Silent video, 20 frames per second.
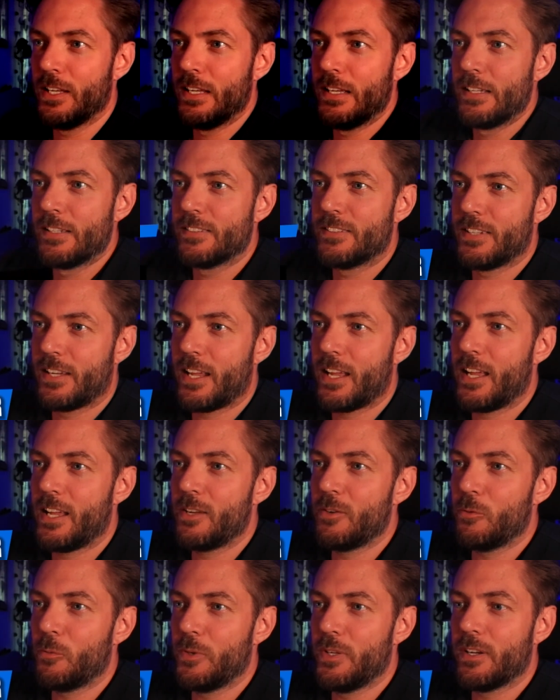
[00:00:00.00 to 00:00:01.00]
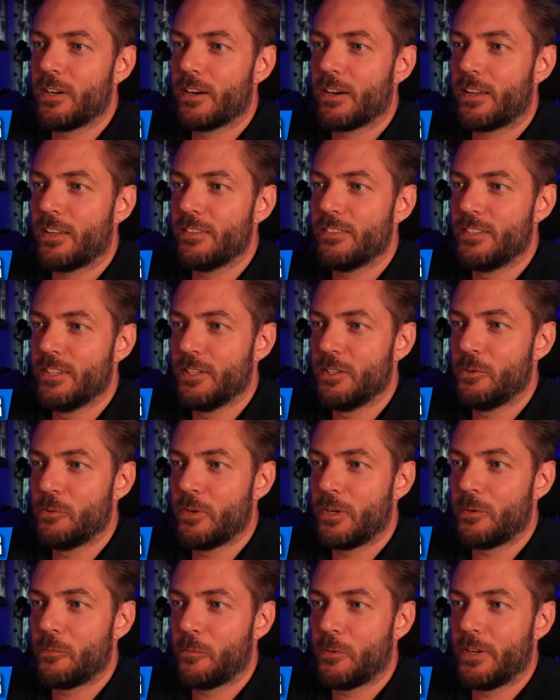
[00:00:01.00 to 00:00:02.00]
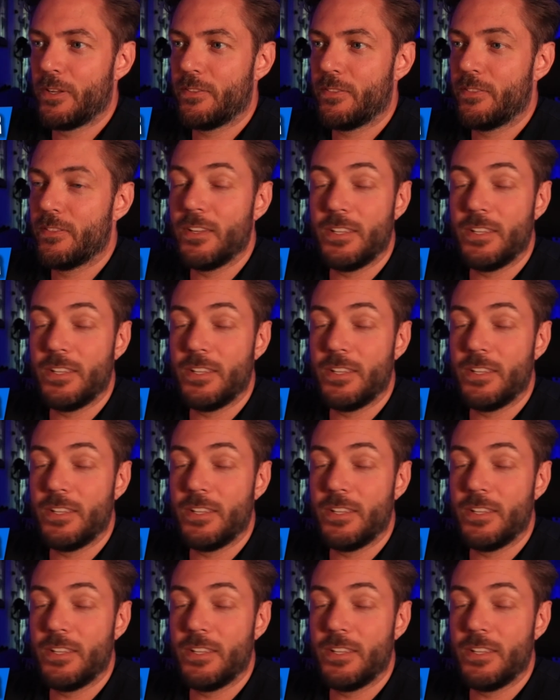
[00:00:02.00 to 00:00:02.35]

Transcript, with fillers: Today we are continuing with